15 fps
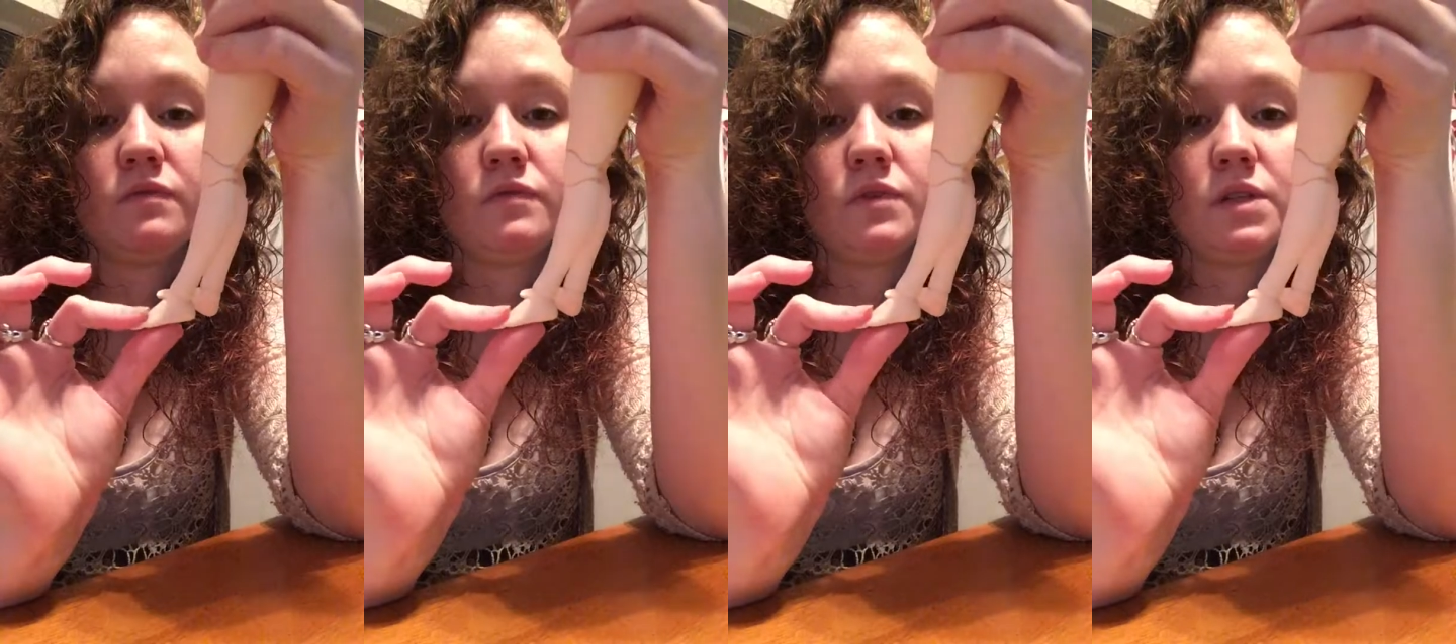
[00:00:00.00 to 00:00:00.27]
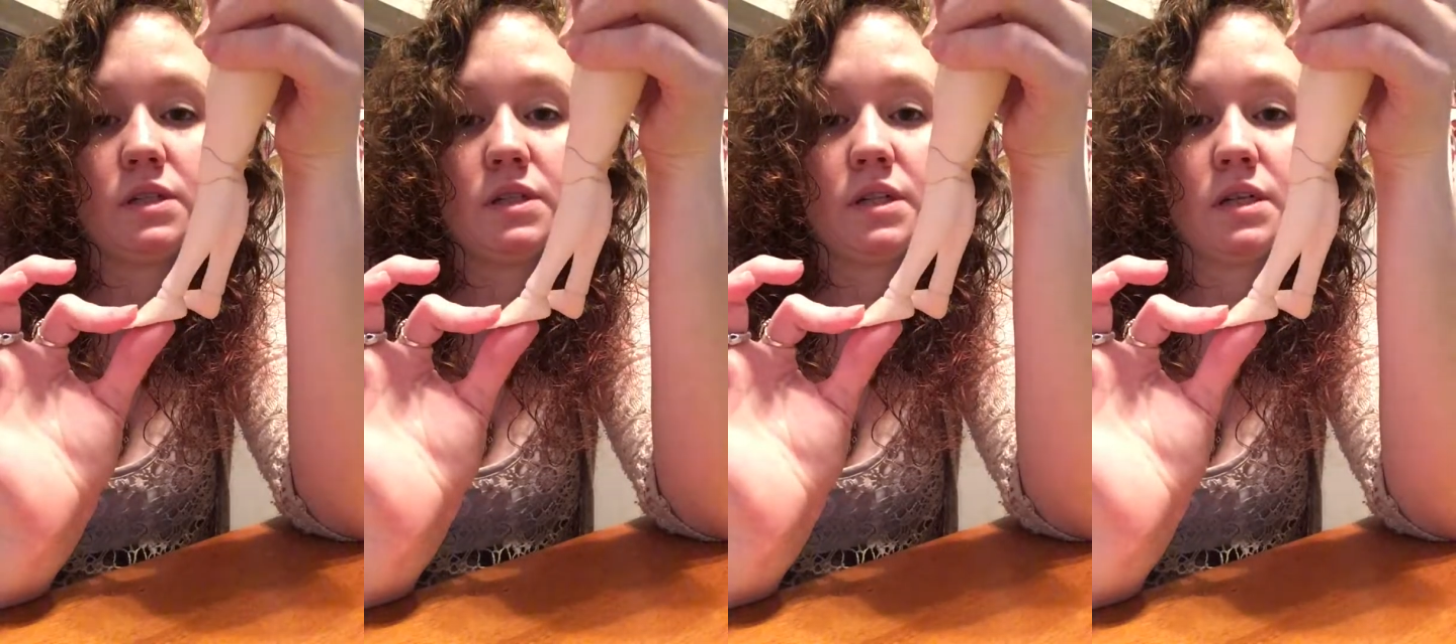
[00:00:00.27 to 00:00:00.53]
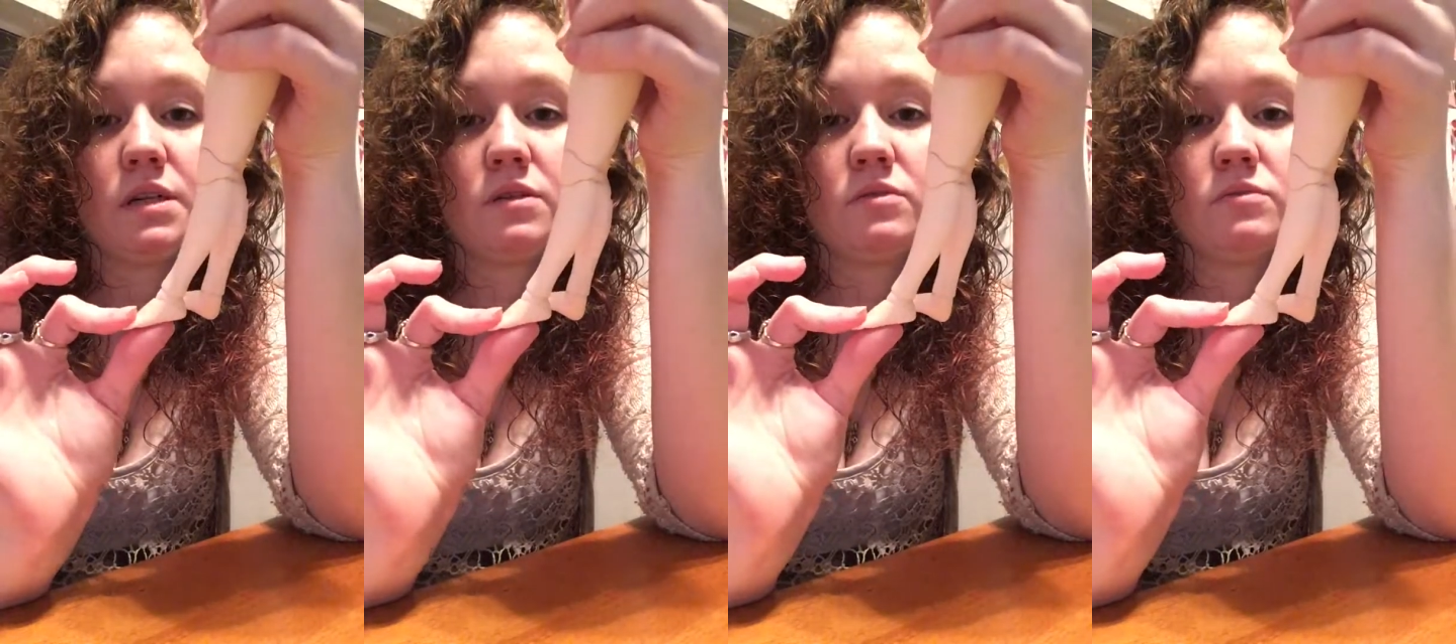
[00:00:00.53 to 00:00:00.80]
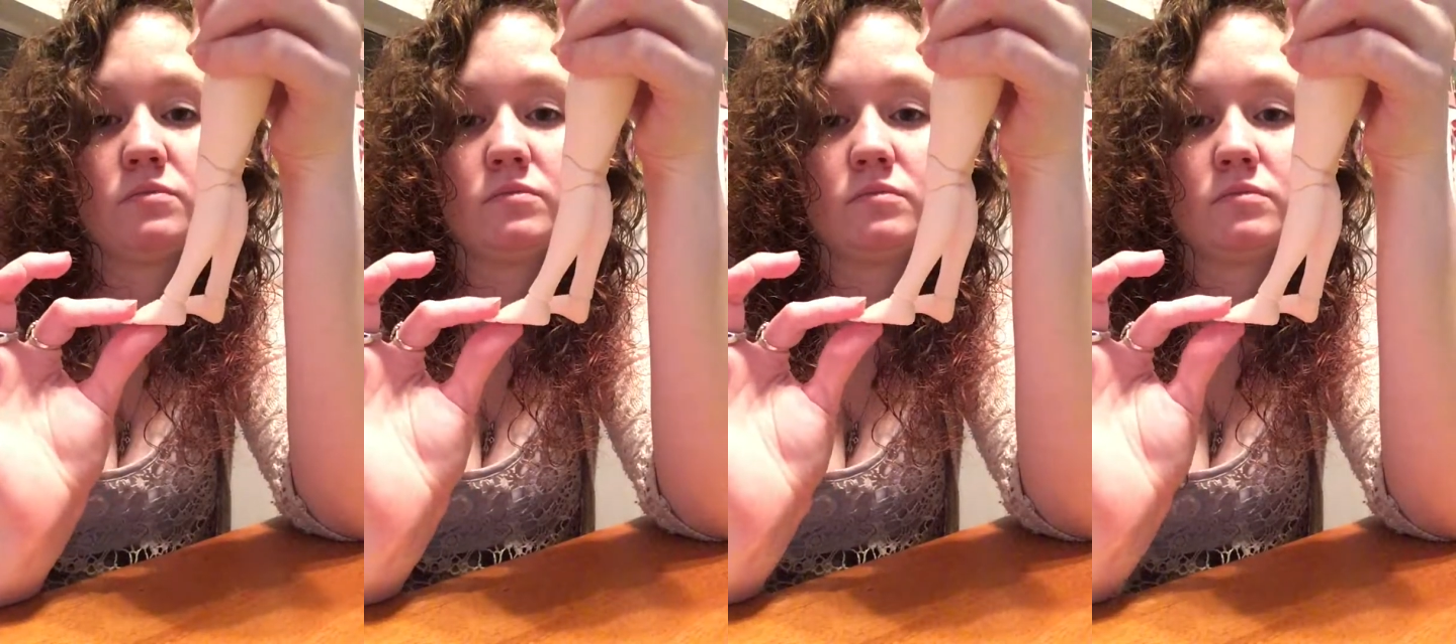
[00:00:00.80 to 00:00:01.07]
Foot
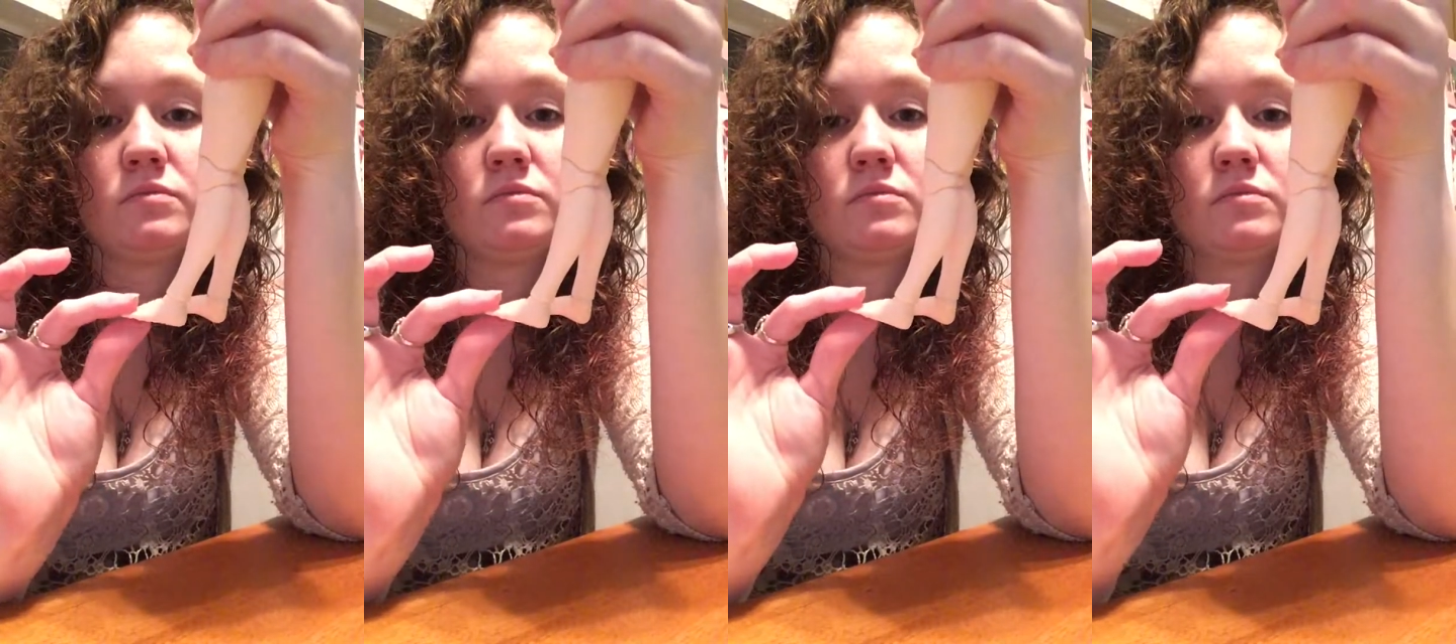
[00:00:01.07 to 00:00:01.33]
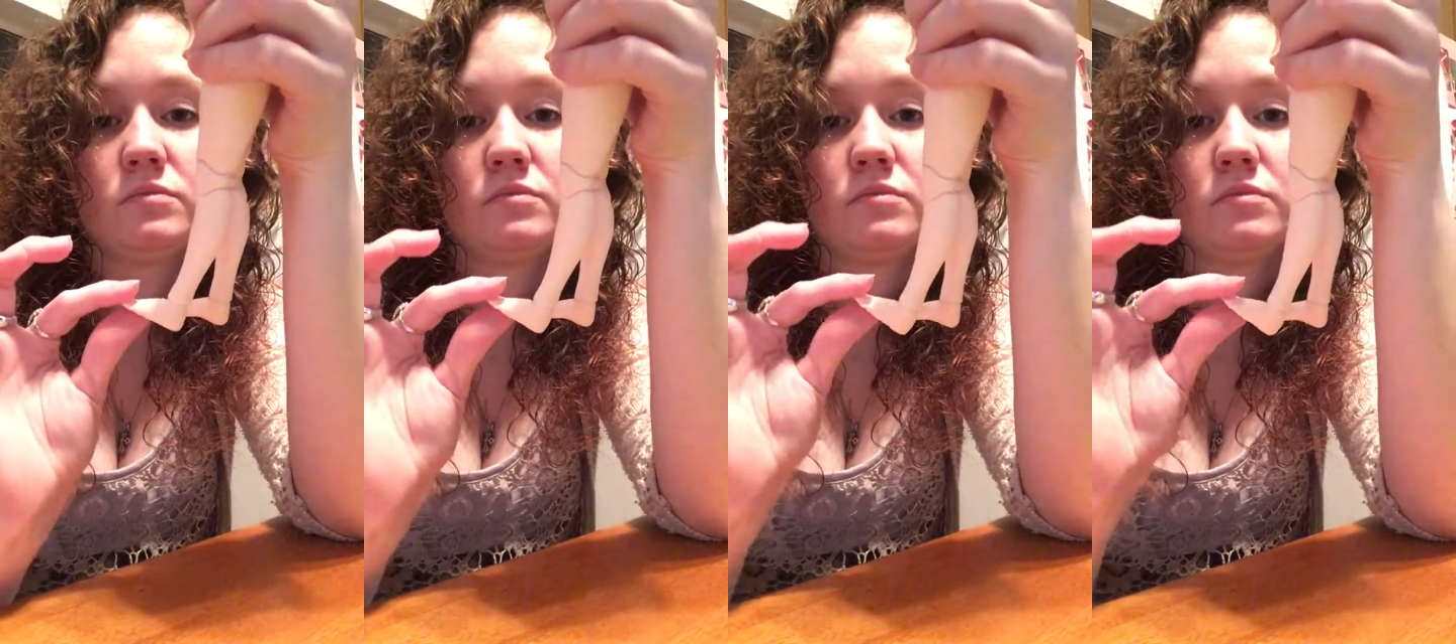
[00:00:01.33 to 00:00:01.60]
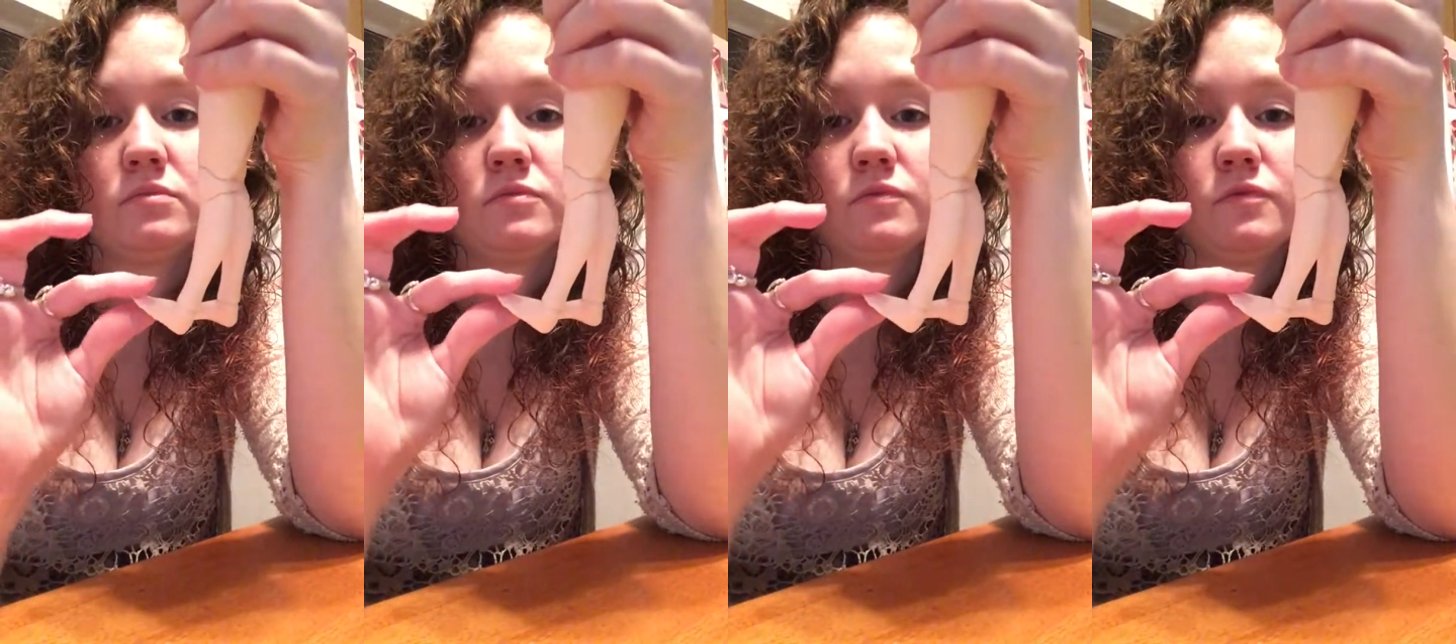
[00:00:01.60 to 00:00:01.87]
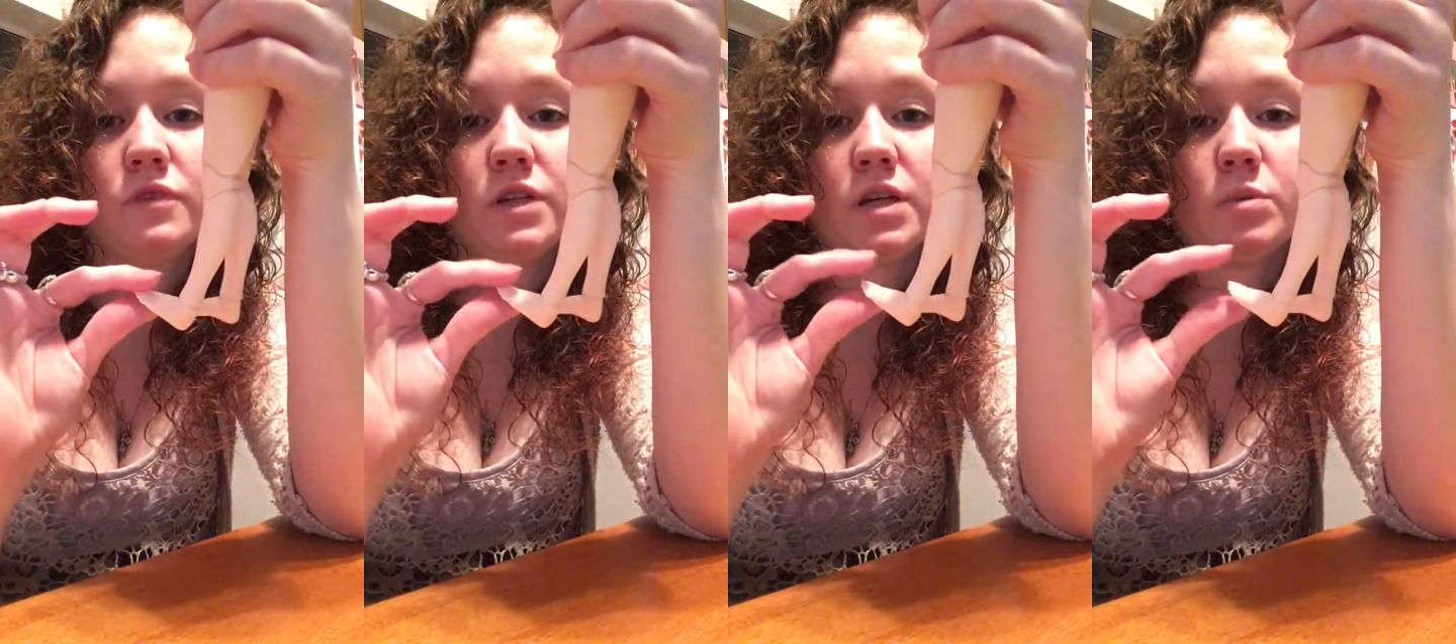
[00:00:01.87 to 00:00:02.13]
down,
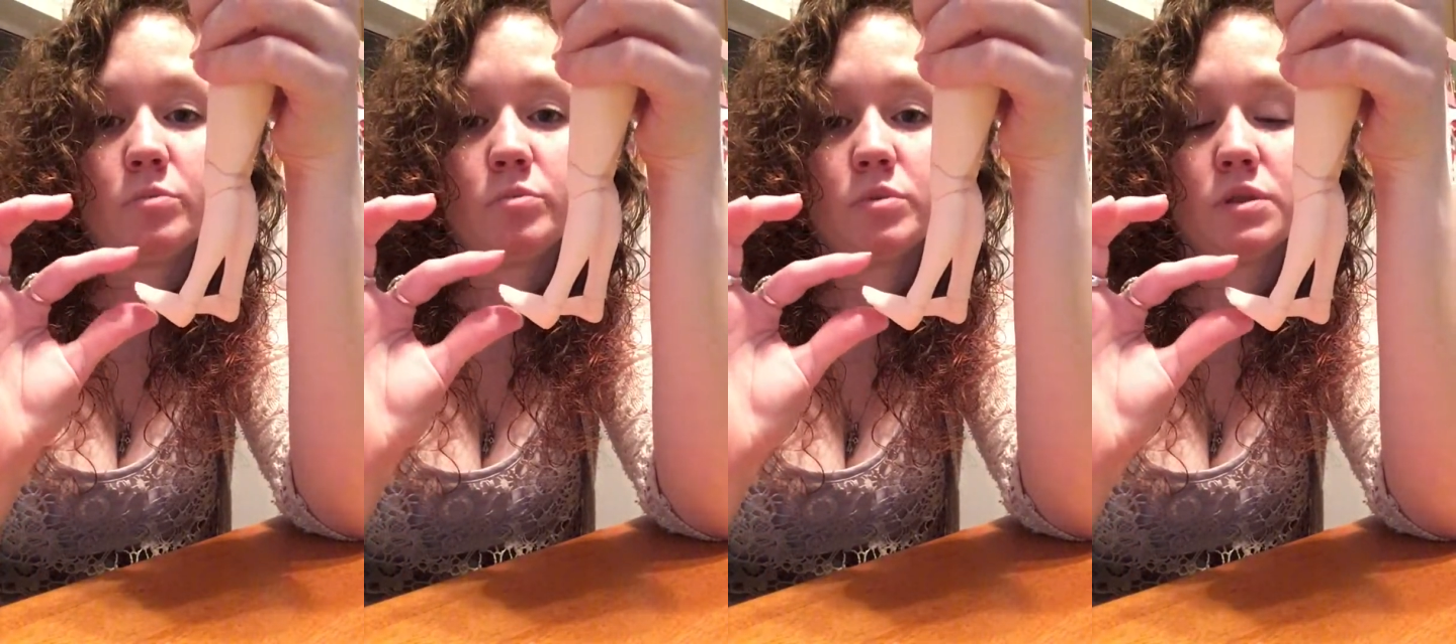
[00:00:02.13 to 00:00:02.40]
foot up.